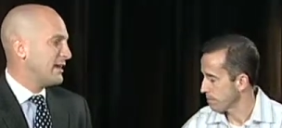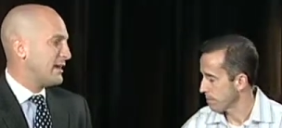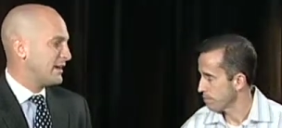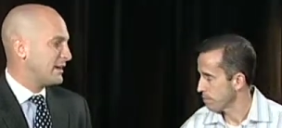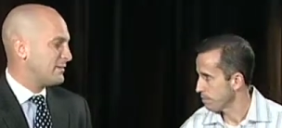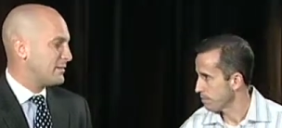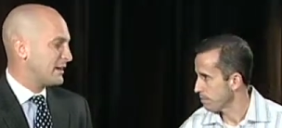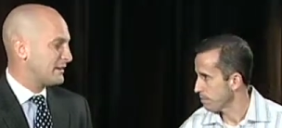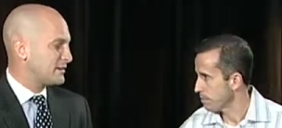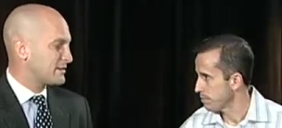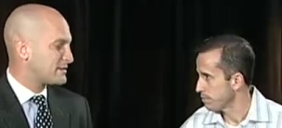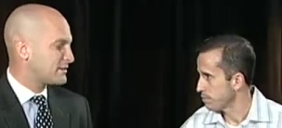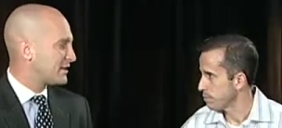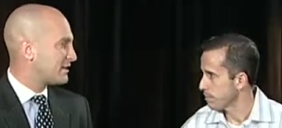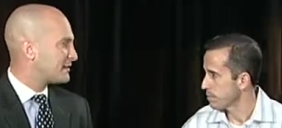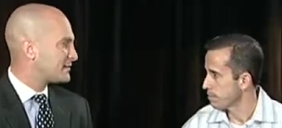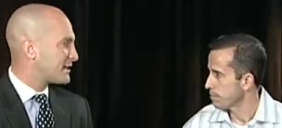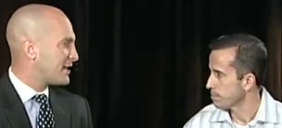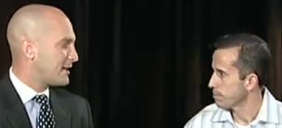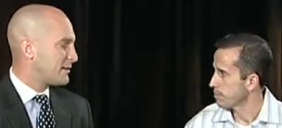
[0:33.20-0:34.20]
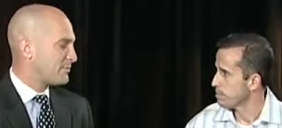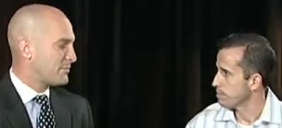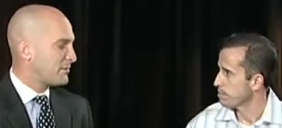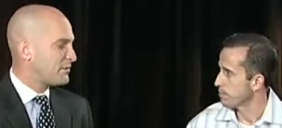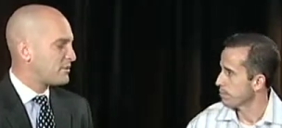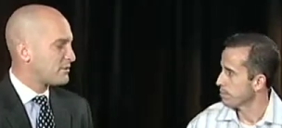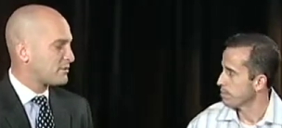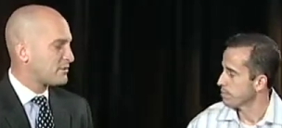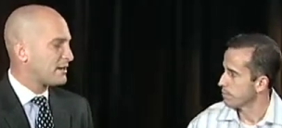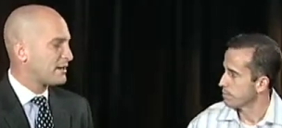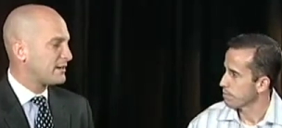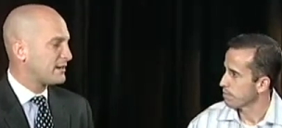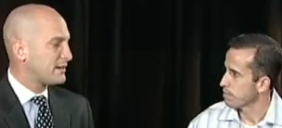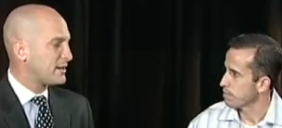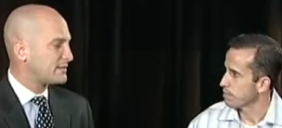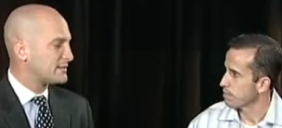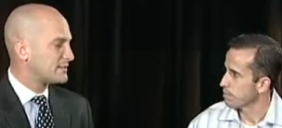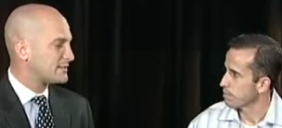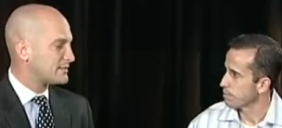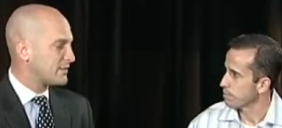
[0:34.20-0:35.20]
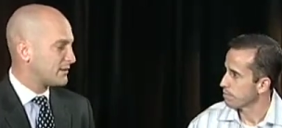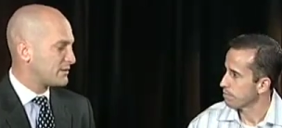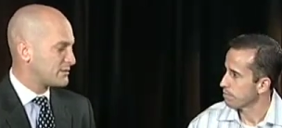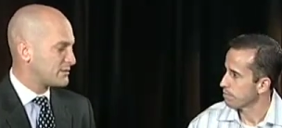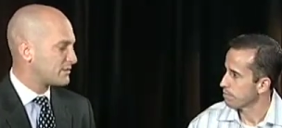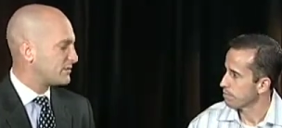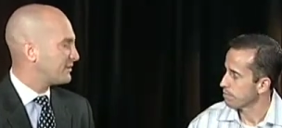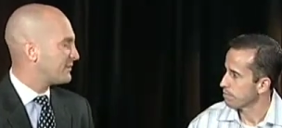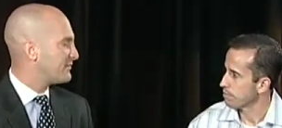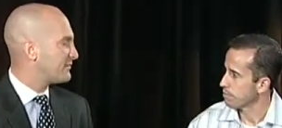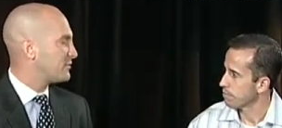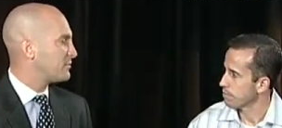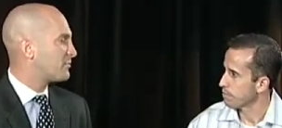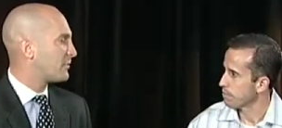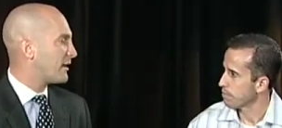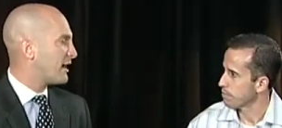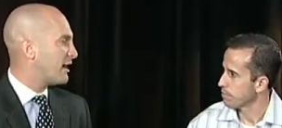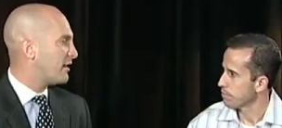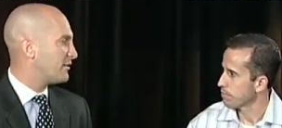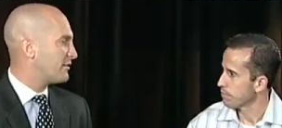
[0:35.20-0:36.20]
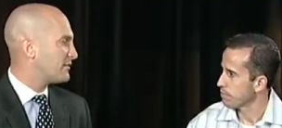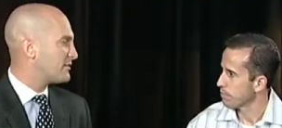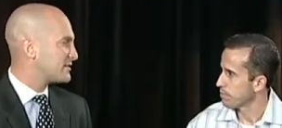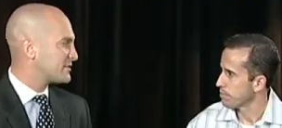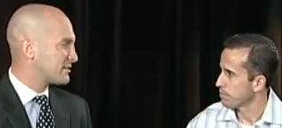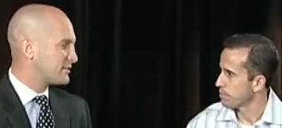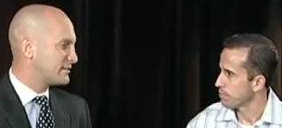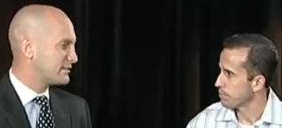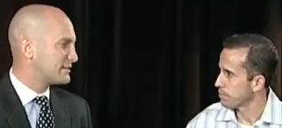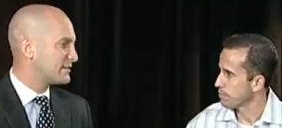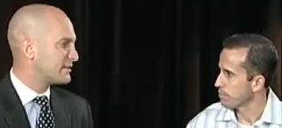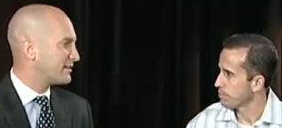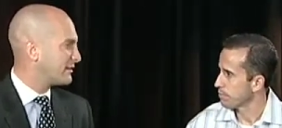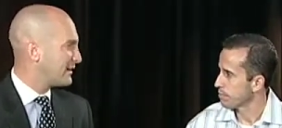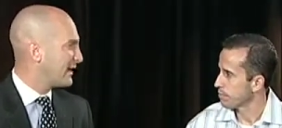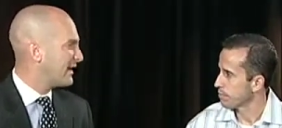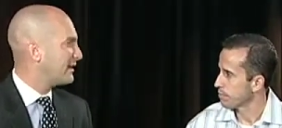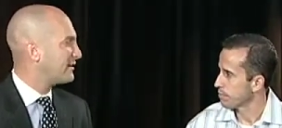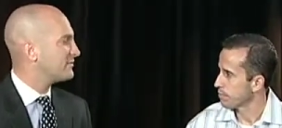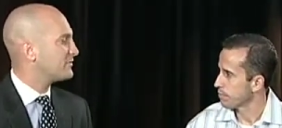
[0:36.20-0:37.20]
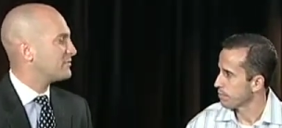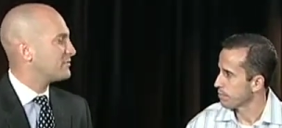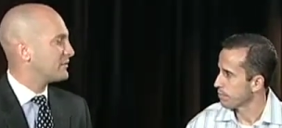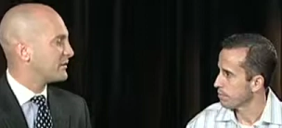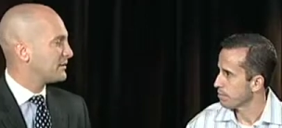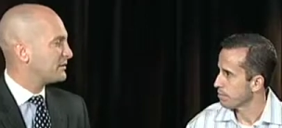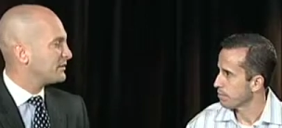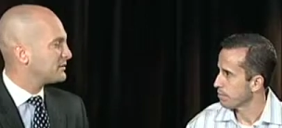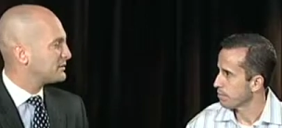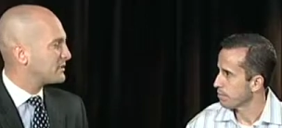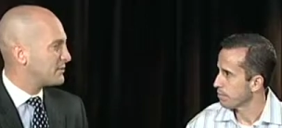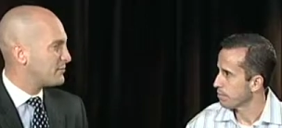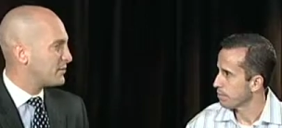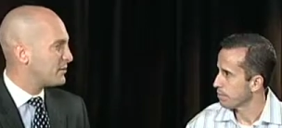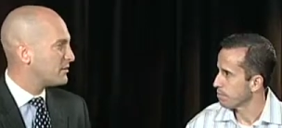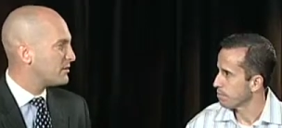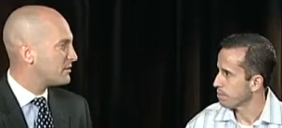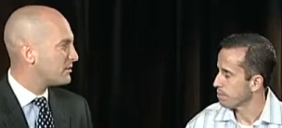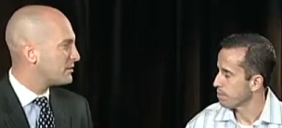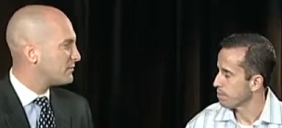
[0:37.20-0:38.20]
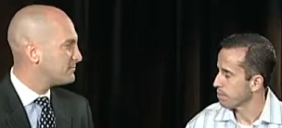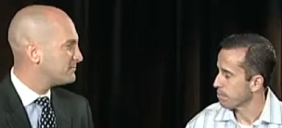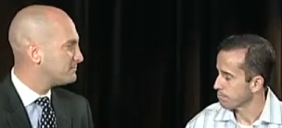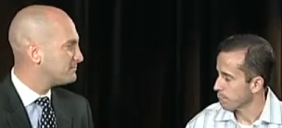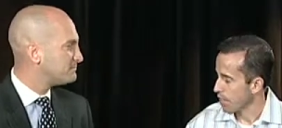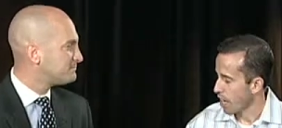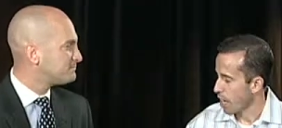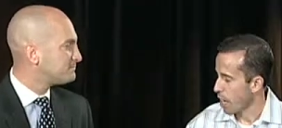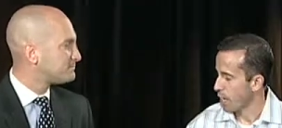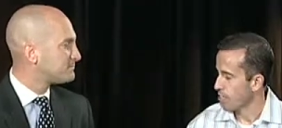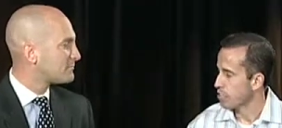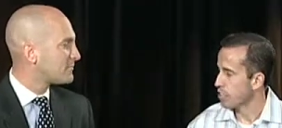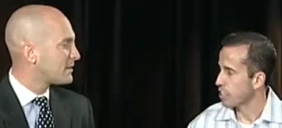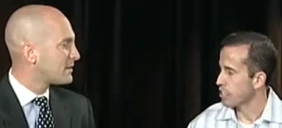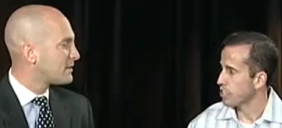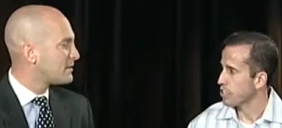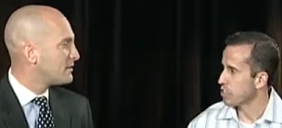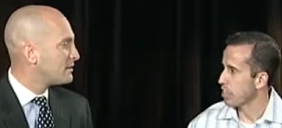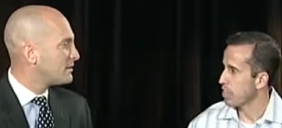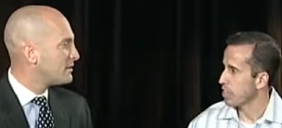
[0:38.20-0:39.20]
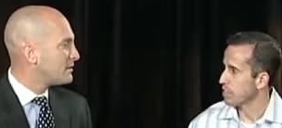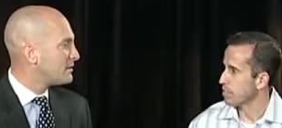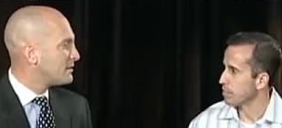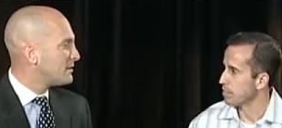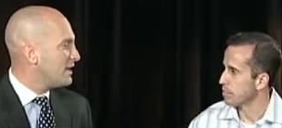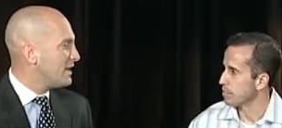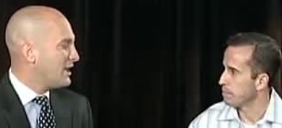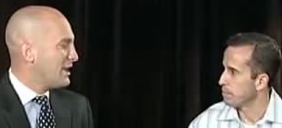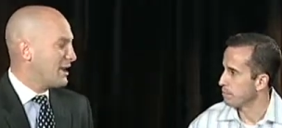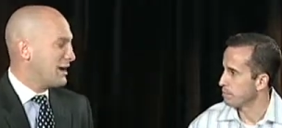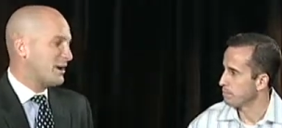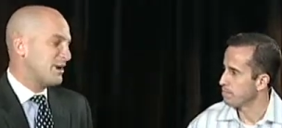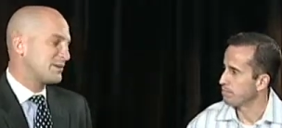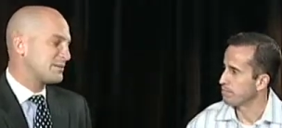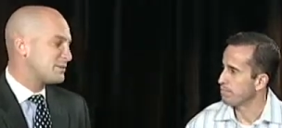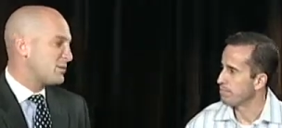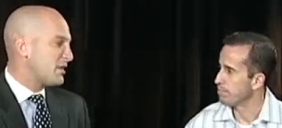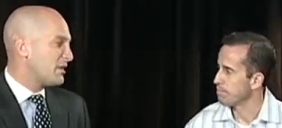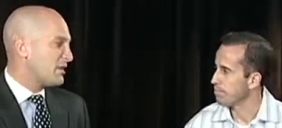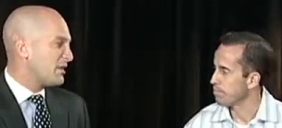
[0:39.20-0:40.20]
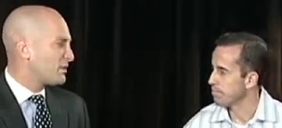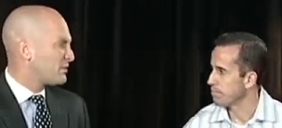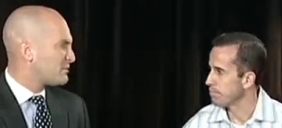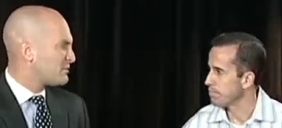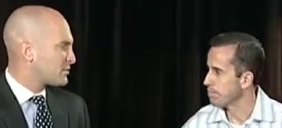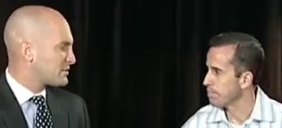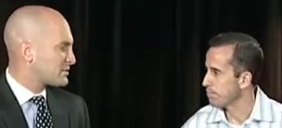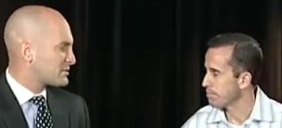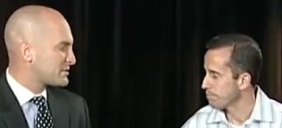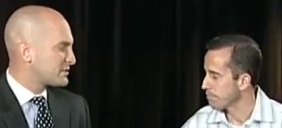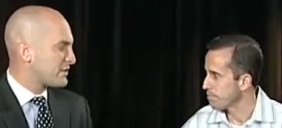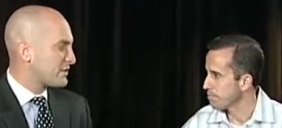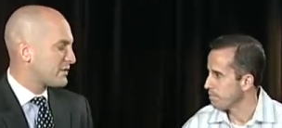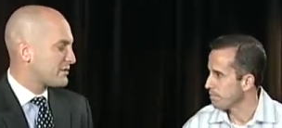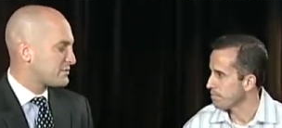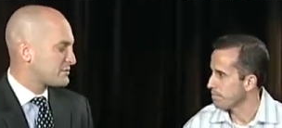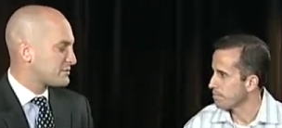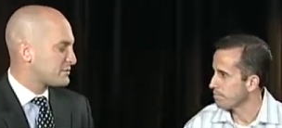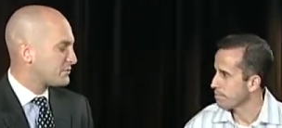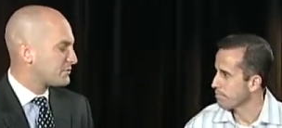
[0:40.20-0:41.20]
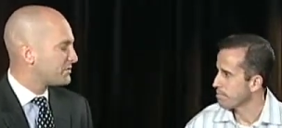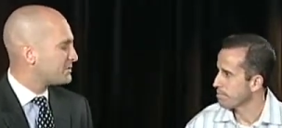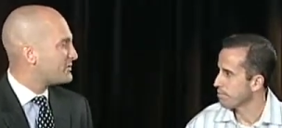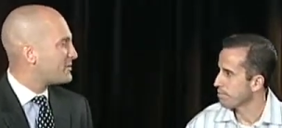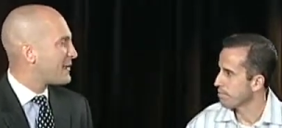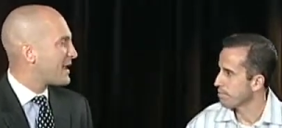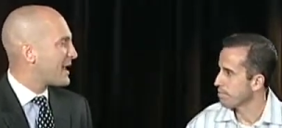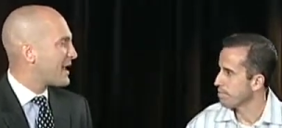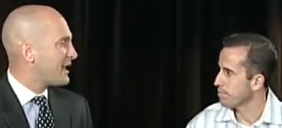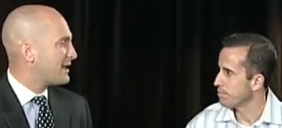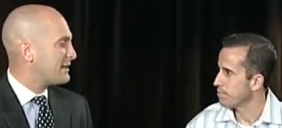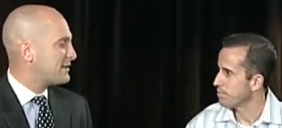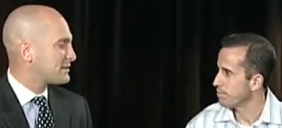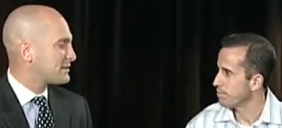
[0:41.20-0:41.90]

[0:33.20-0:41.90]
Speaker 1: and make their sellers happy. And three, it allows the sellers to really feel proud of the service that they're getting from their real estate broker.
Speaker 2: How'd you get started?
Speaker 1: Uh, Spotlight Home Tour started, there was a real demand.